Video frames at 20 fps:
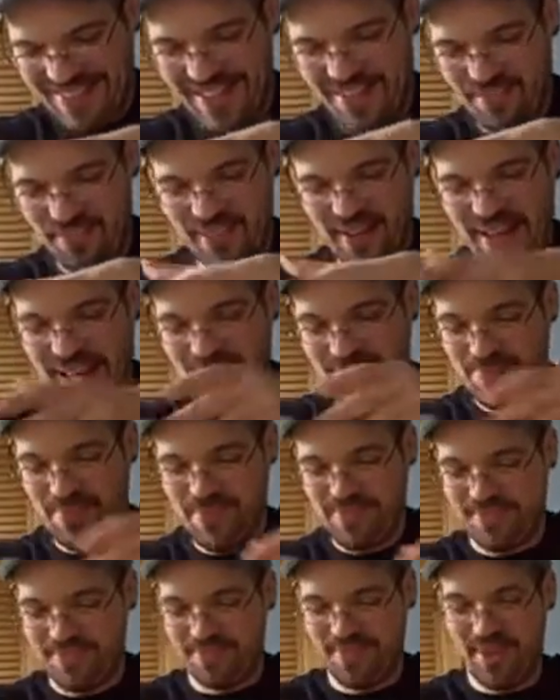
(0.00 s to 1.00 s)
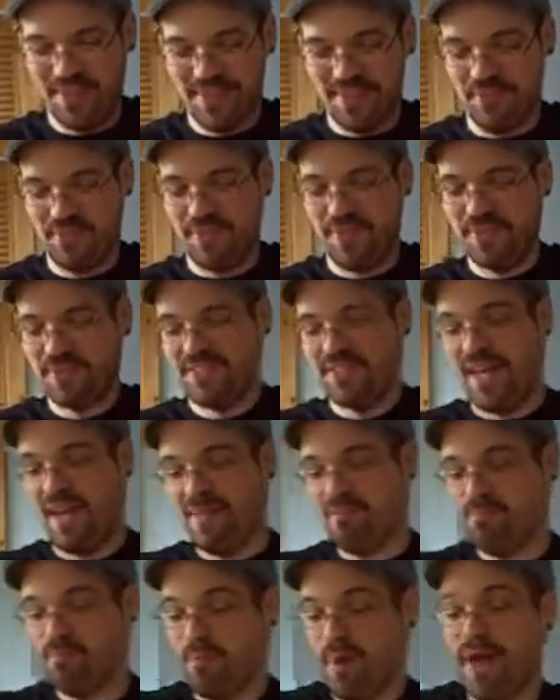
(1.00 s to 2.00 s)
Love when it happens right the first
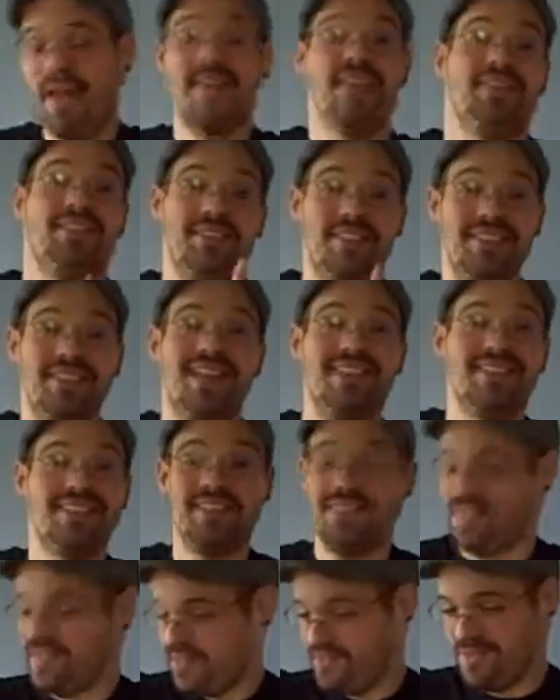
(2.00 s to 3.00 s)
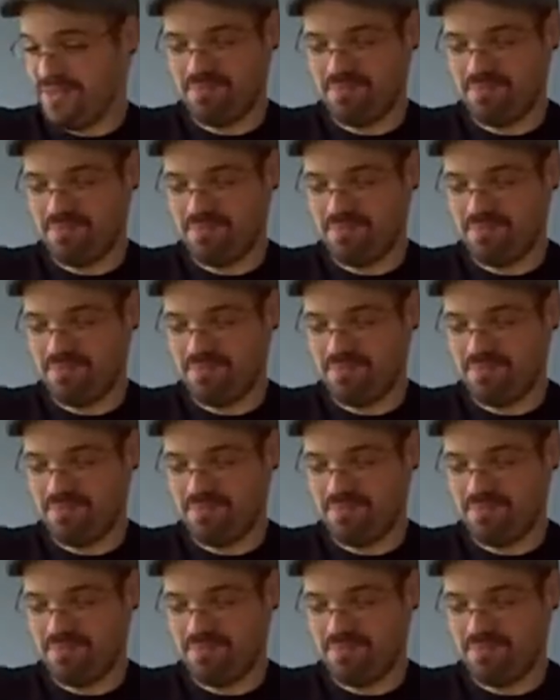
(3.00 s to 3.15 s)
time. But if it doesn't,